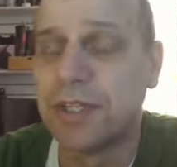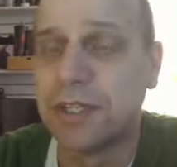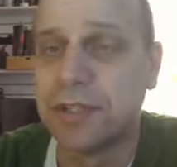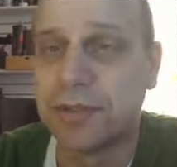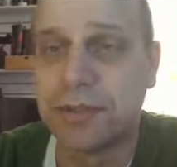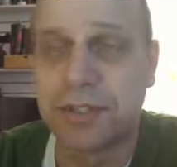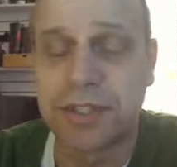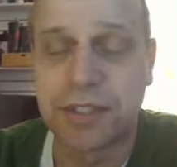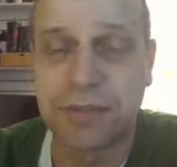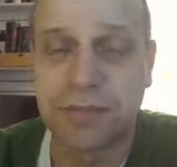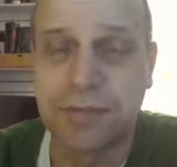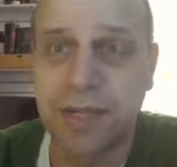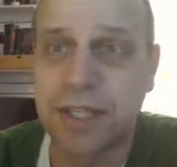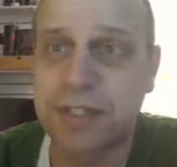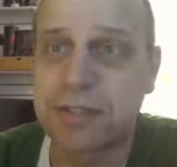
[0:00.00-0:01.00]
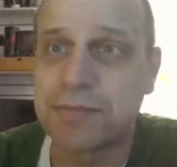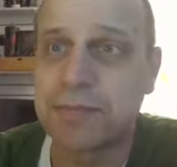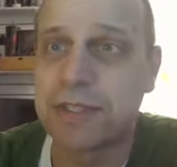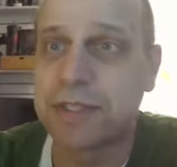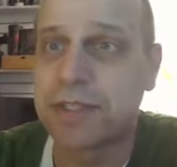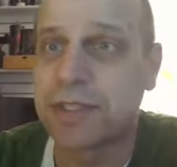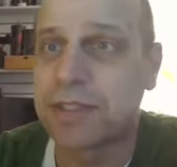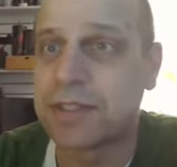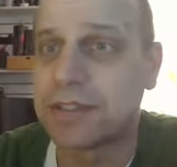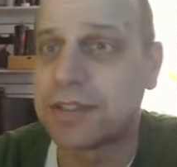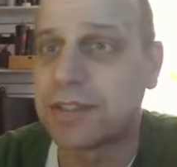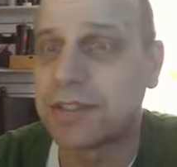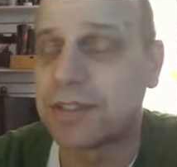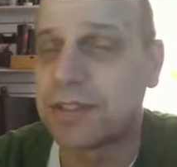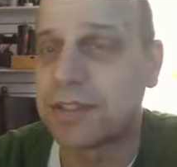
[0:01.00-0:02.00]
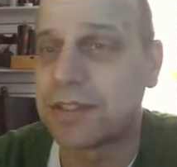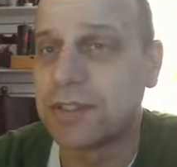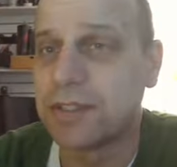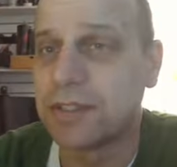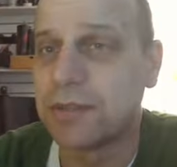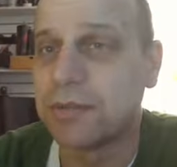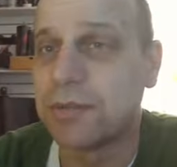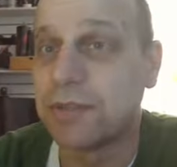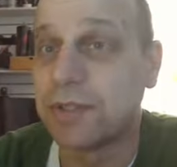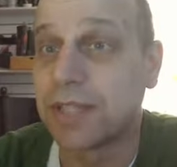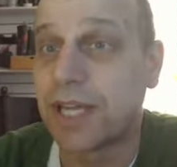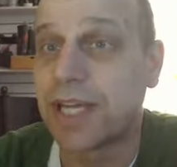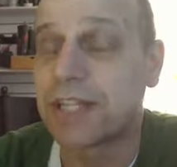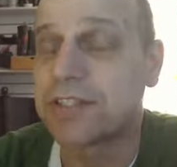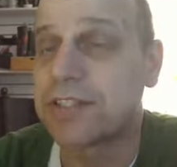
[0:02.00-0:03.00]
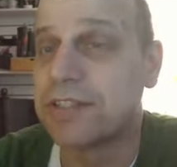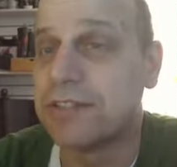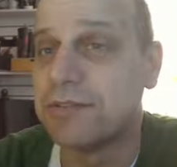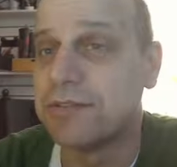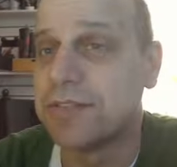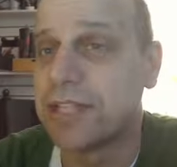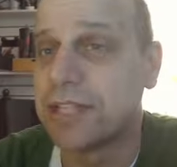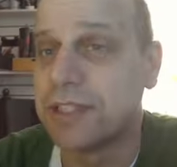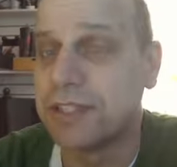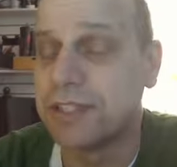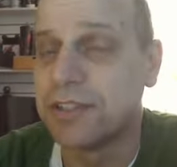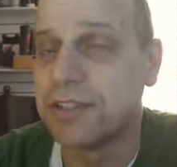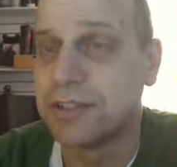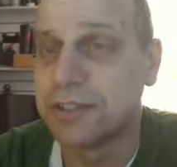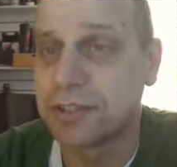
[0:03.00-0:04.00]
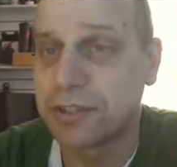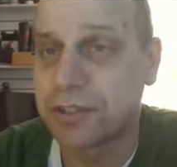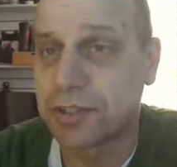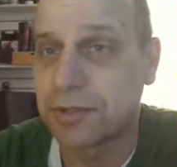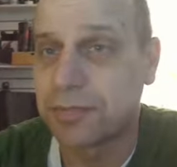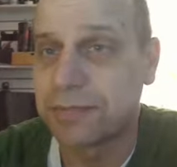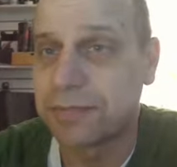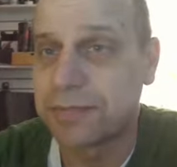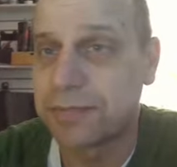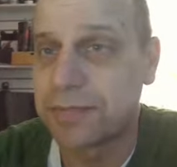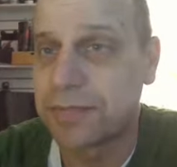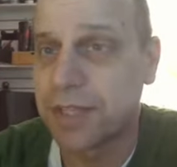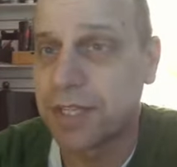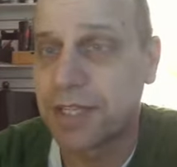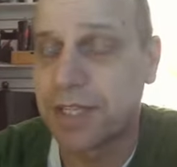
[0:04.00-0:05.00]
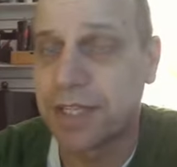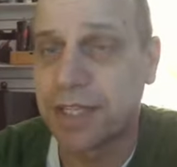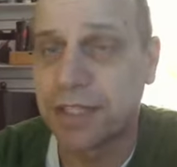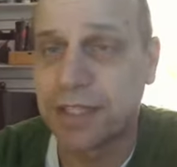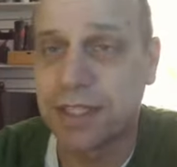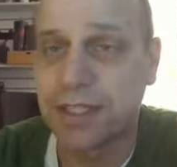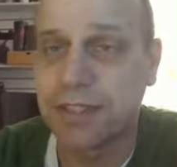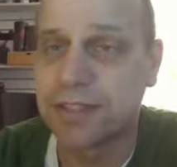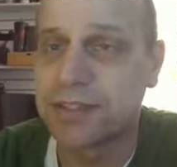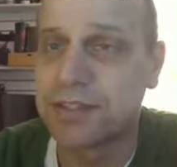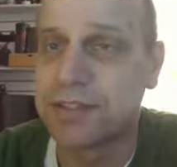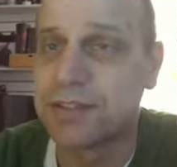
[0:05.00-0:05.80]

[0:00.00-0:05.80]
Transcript: You know, it's an investment that, you know, will last you 10 years or so. And it's